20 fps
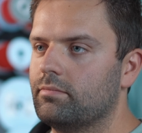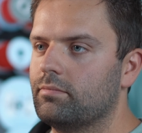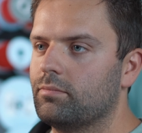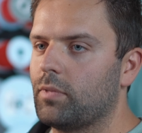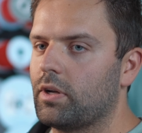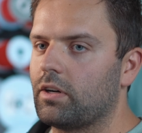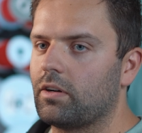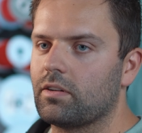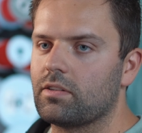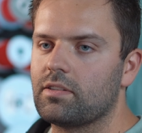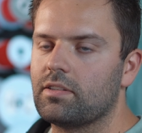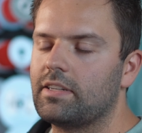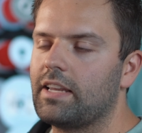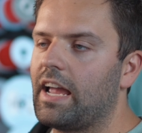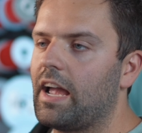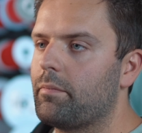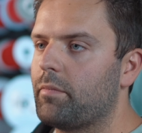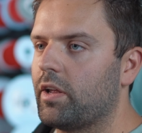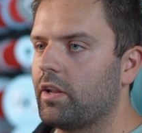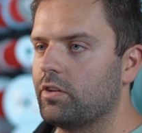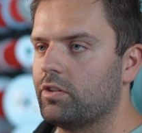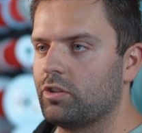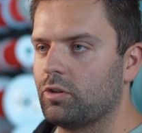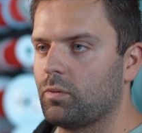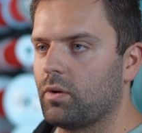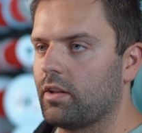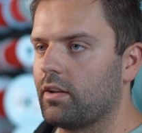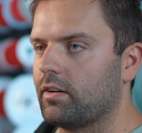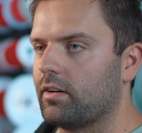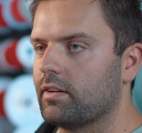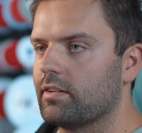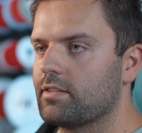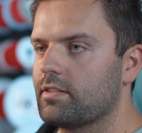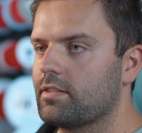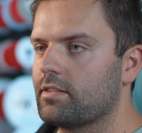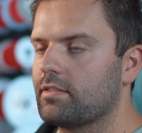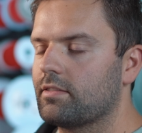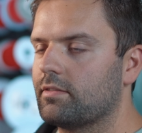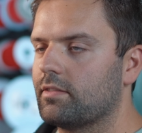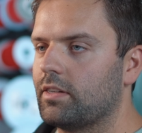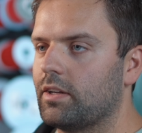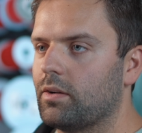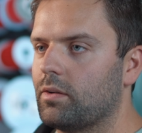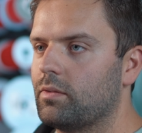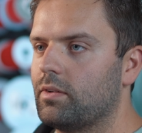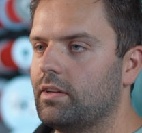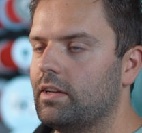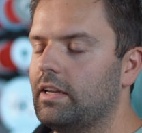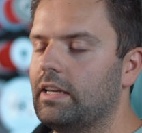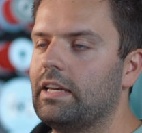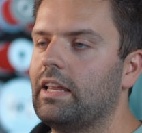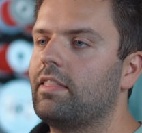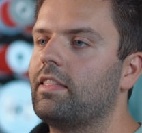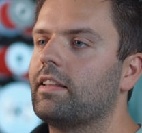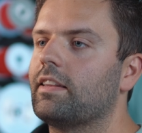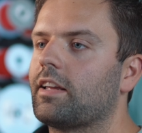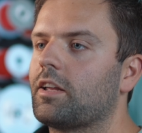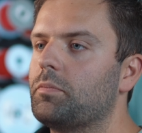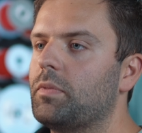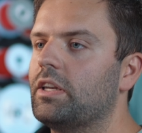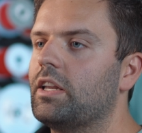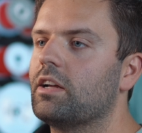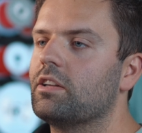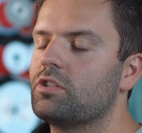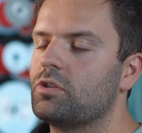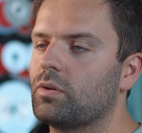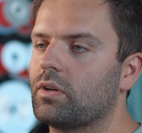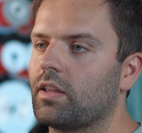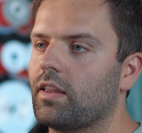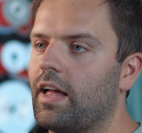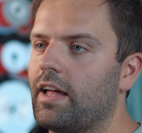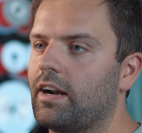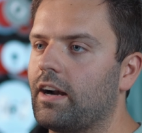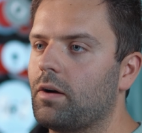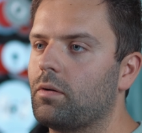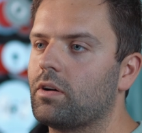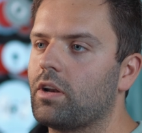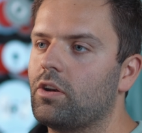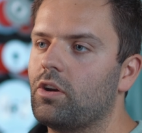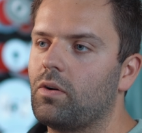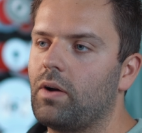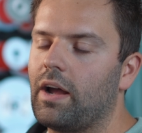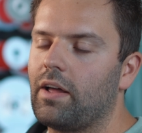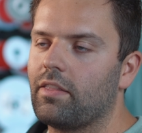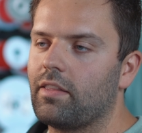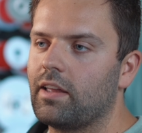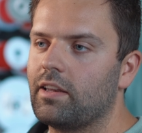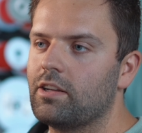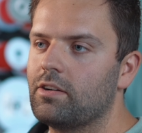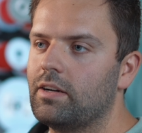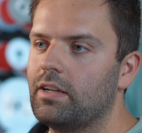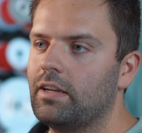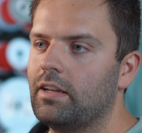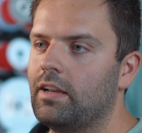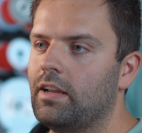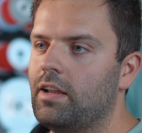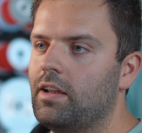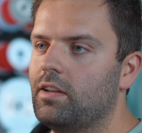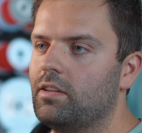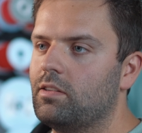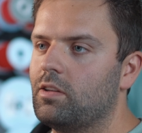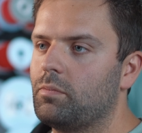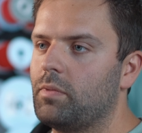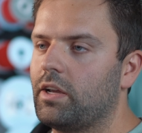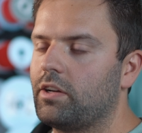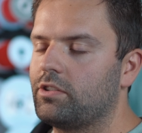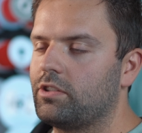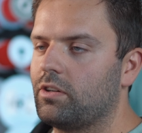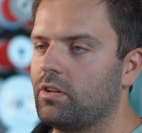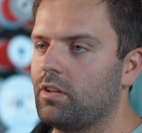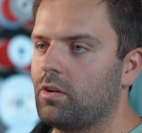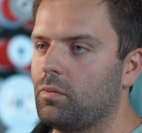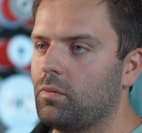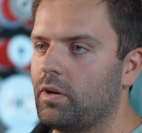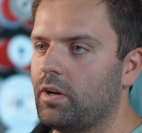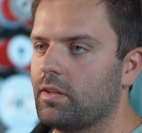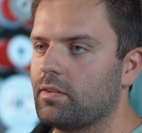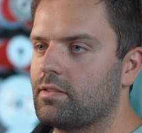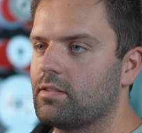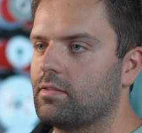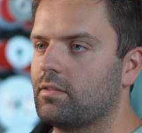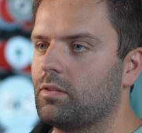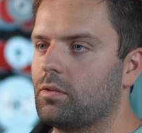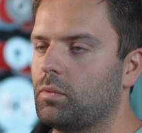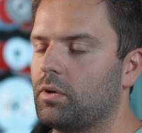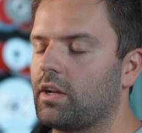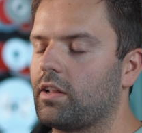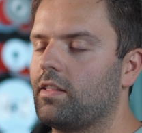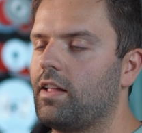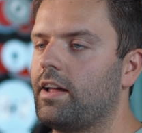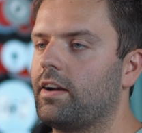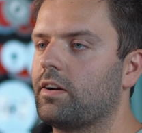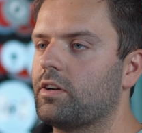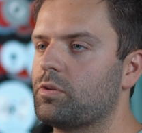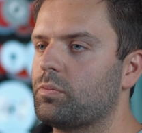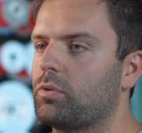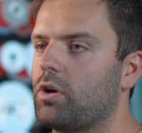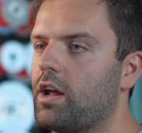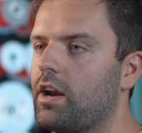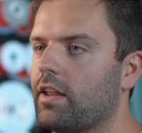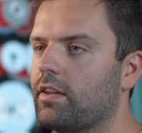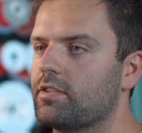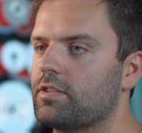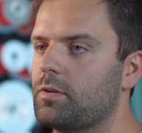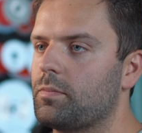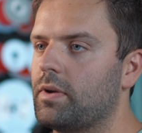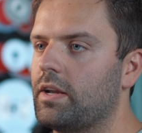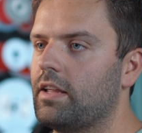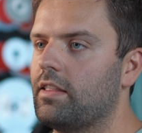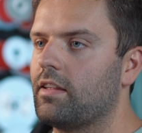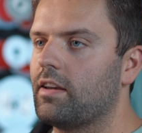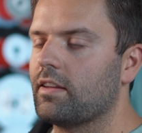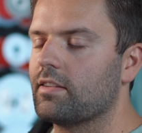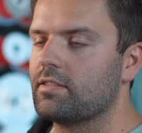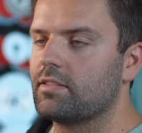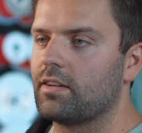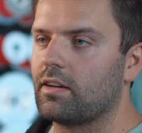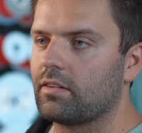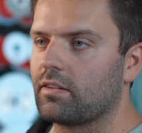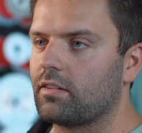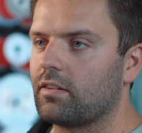whether it's damage or whether it's anything that can be done to a glider. I want to know how they do it to make sure that when a glider is brought into me, that it's done